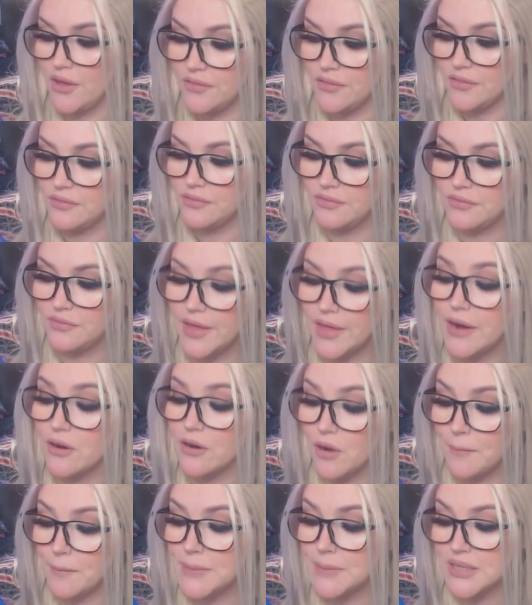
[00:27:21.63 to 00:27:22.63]
They're
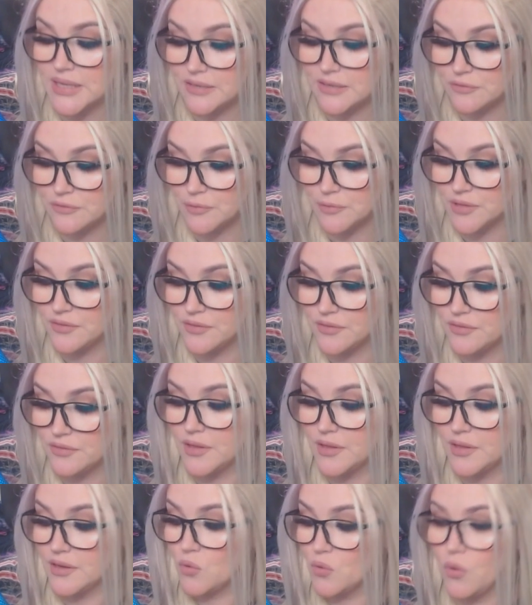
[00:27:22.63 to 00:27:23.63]
unbelievable, the
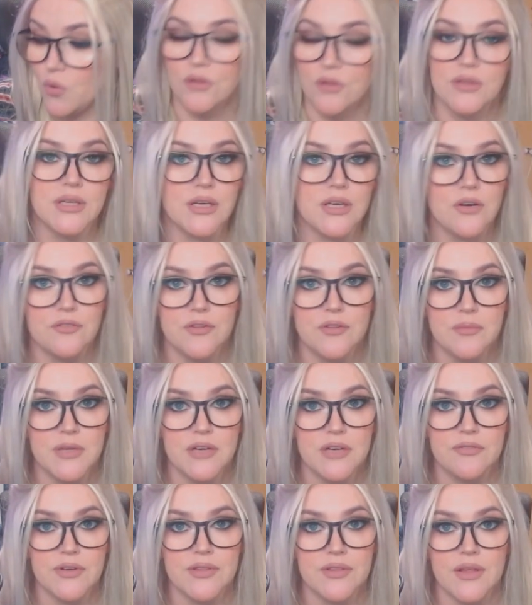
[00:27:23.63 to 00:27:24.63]
quality of them and
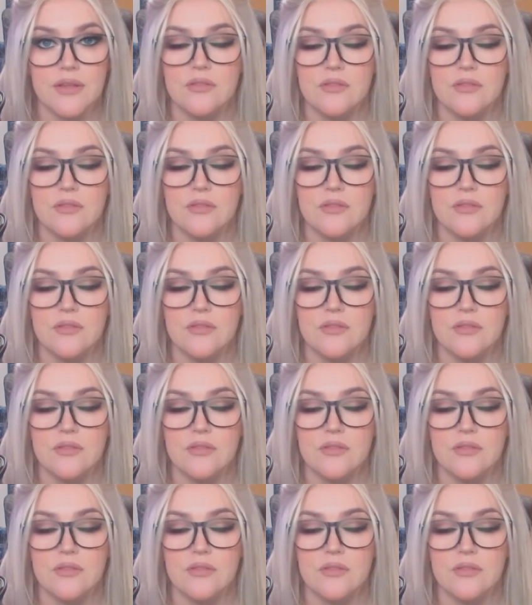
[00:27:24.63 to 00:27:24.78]
everything.